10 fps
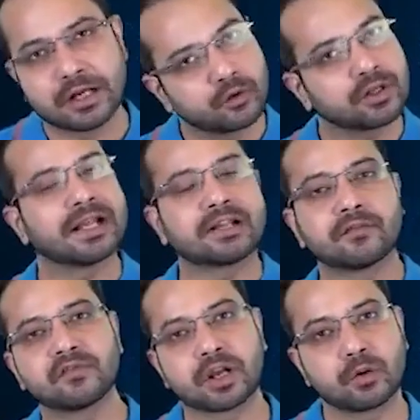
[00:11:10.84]
into the length
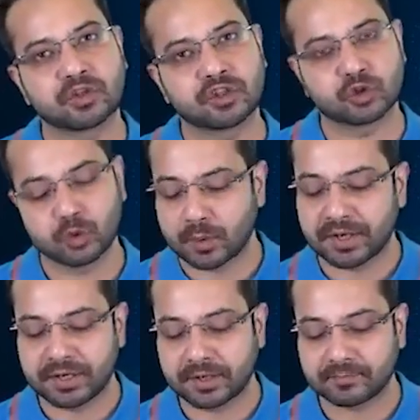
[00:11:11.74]
of the ring which is 2
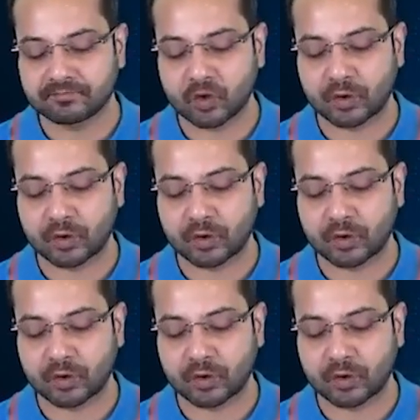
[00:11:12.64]
pi r.